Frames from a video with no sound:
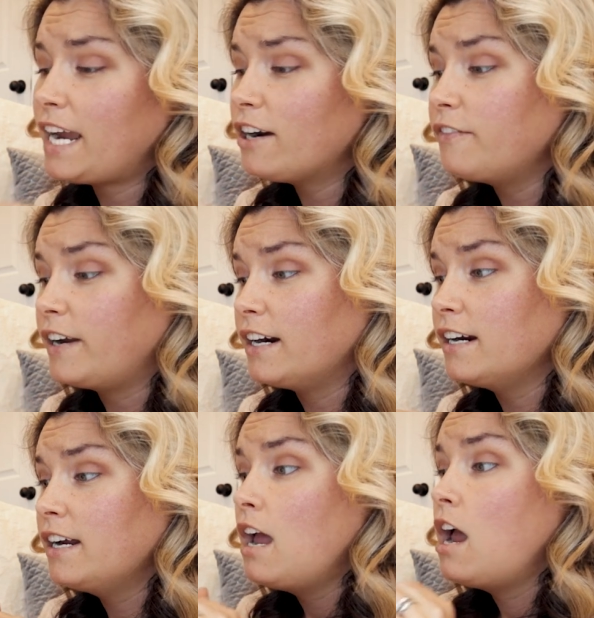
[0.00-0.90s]

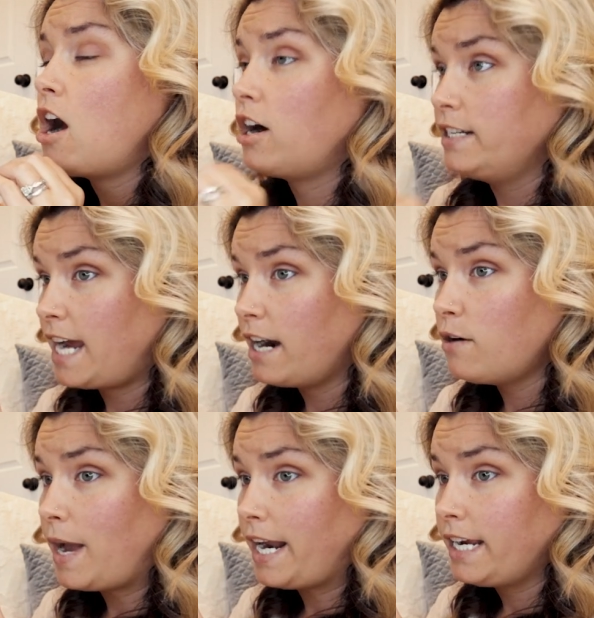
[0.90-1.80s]
airfare, our entire
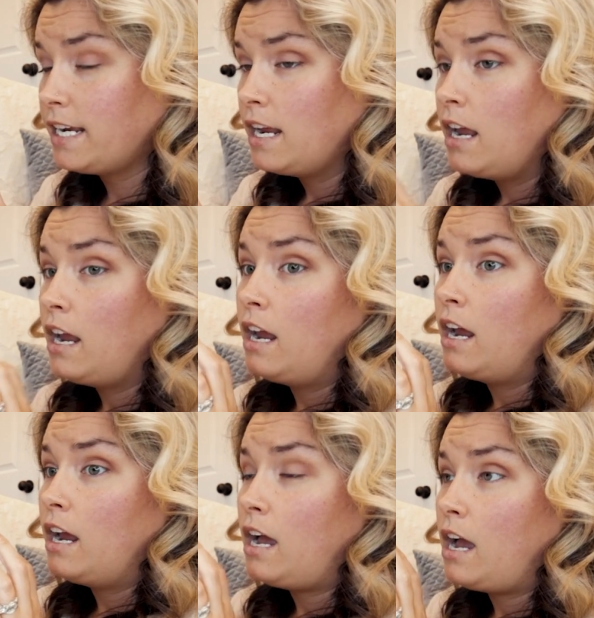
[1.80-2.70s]
wedding,
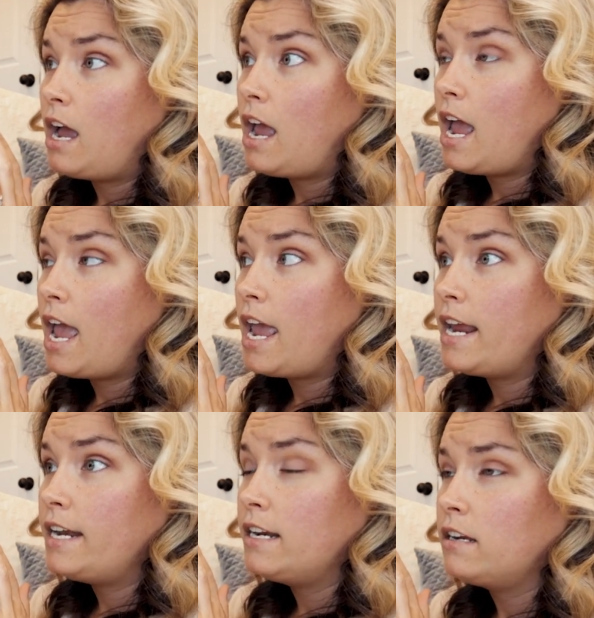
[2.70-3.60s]

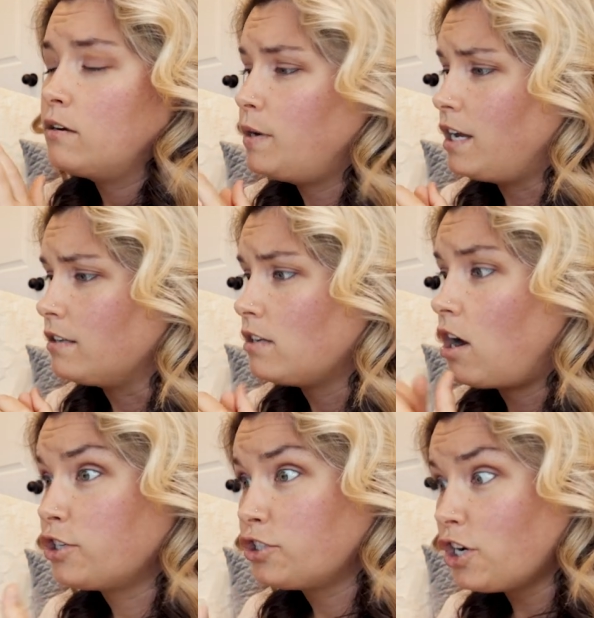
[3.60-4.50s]
and what else?
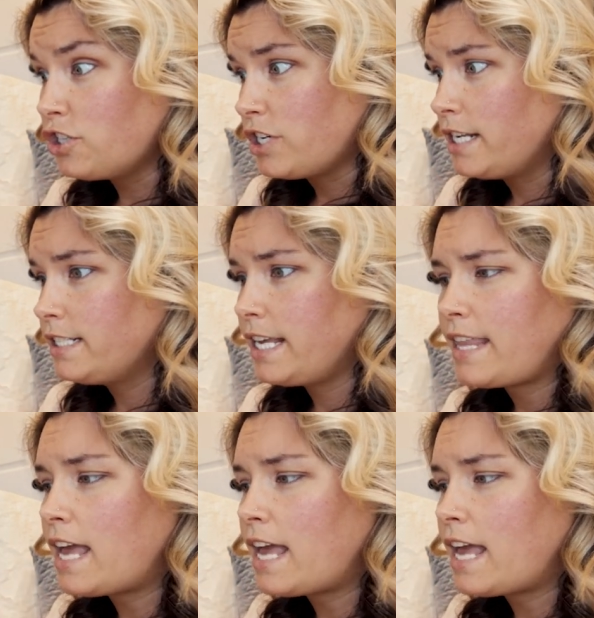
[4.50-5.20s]
Our excursions. Like